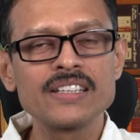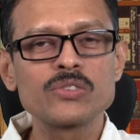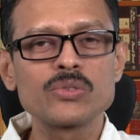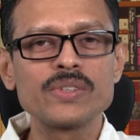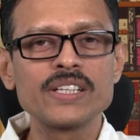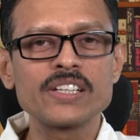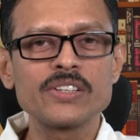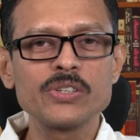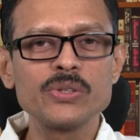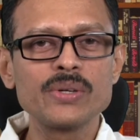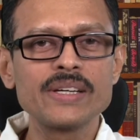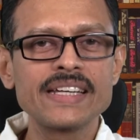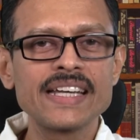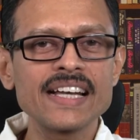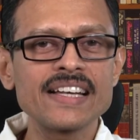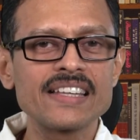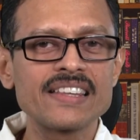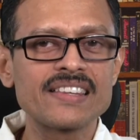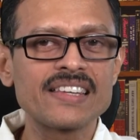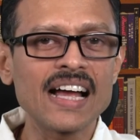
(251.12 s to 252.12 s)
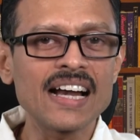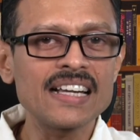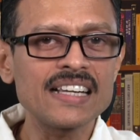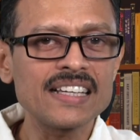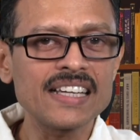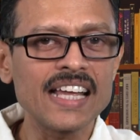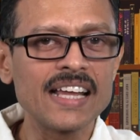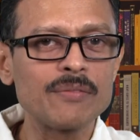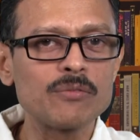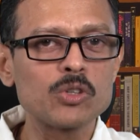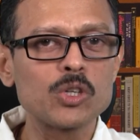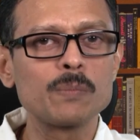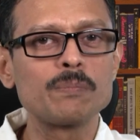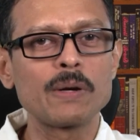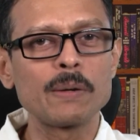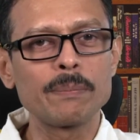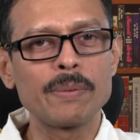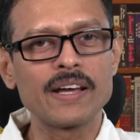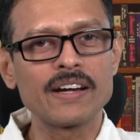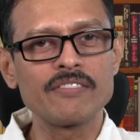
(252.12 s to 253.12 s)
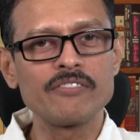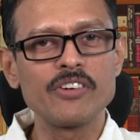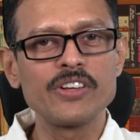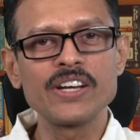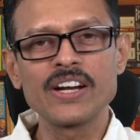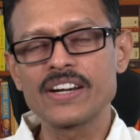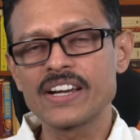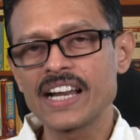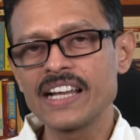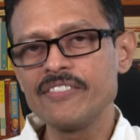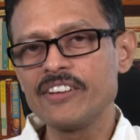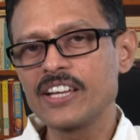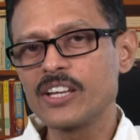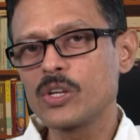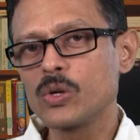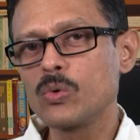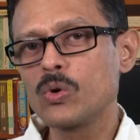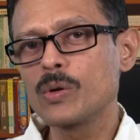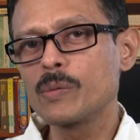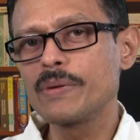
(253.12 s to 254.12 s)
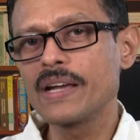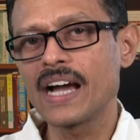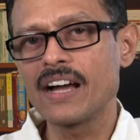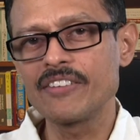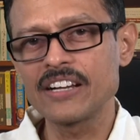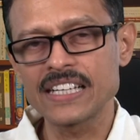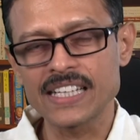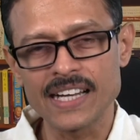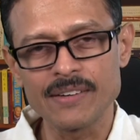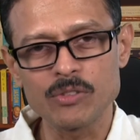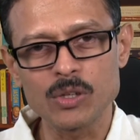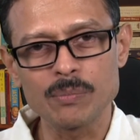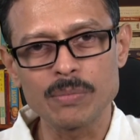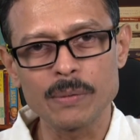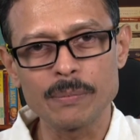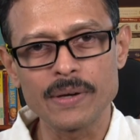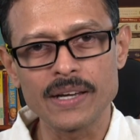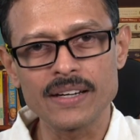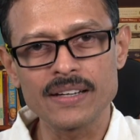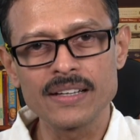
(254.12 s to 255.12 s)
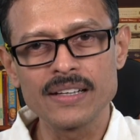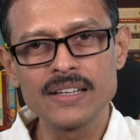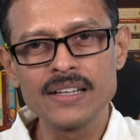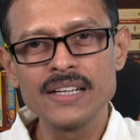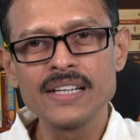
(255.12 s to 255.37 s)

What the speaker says: so that you get that time to prepare. When you're driving, you won't be having time to prepare.